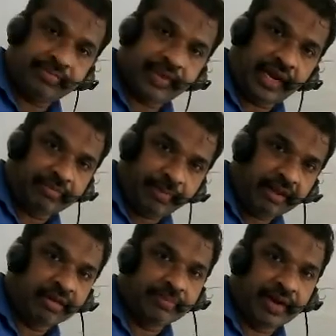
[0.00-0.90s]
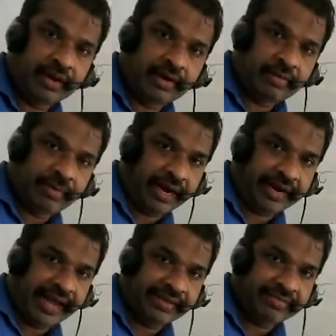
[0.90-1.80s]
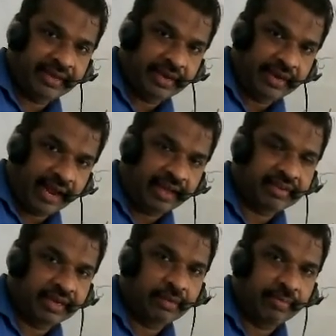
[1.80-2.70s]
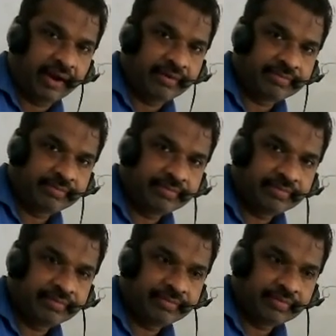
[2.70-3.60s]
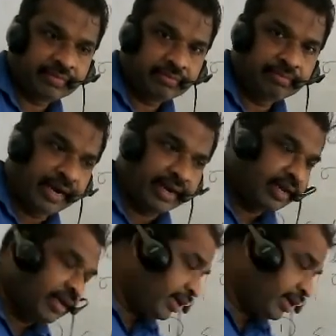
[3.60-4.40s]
that is perishable, product has inelastic demand. But